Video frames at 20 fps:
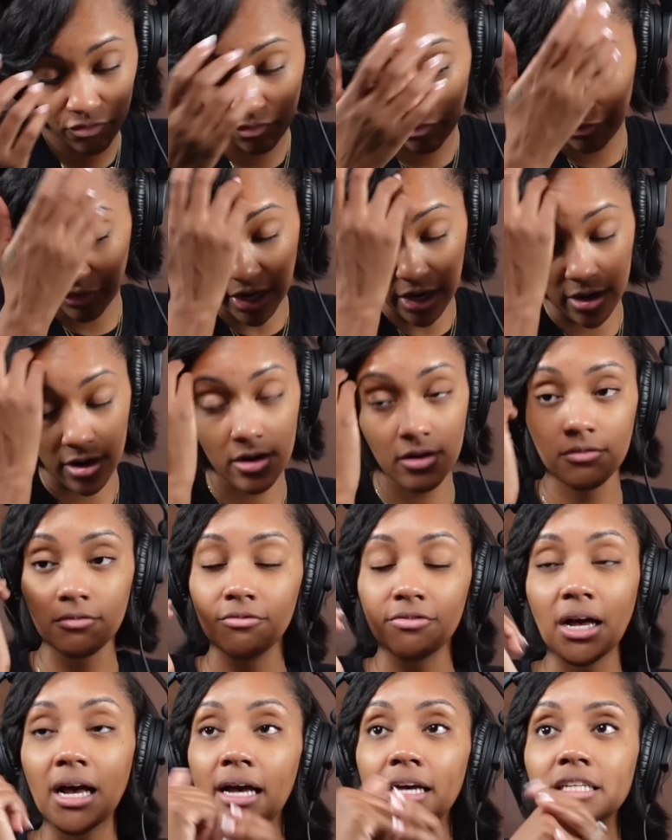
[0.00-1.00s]
Fair,
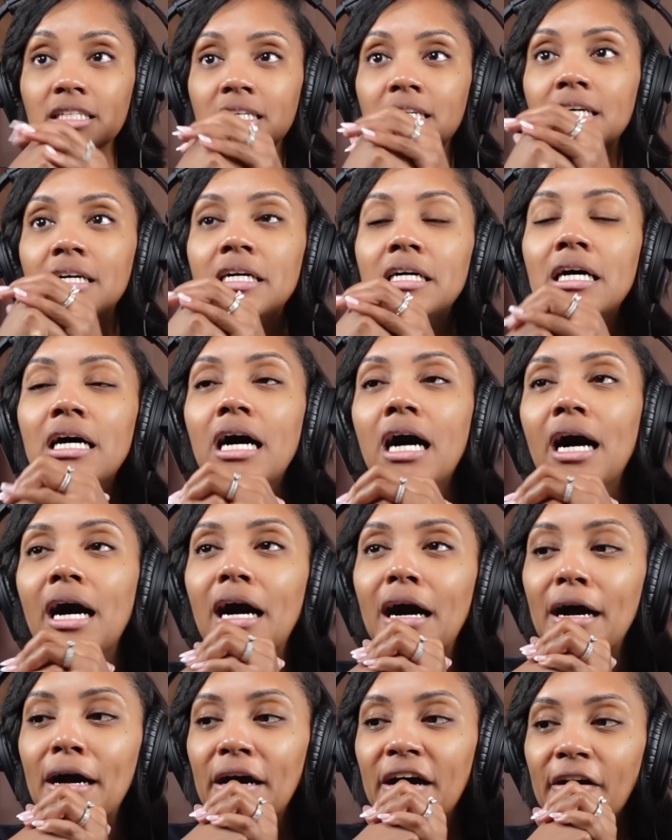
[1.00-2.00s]
fine.
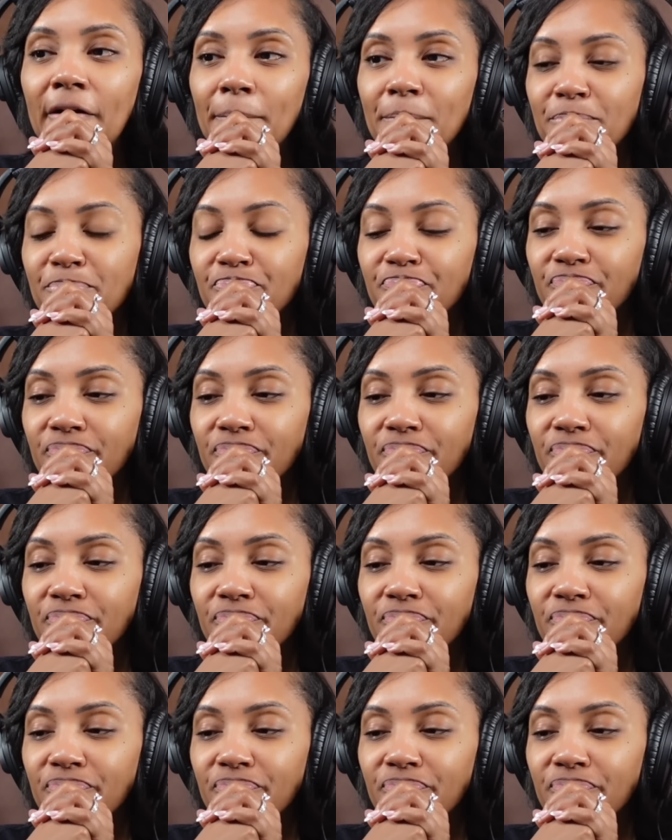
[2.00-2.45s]
Um,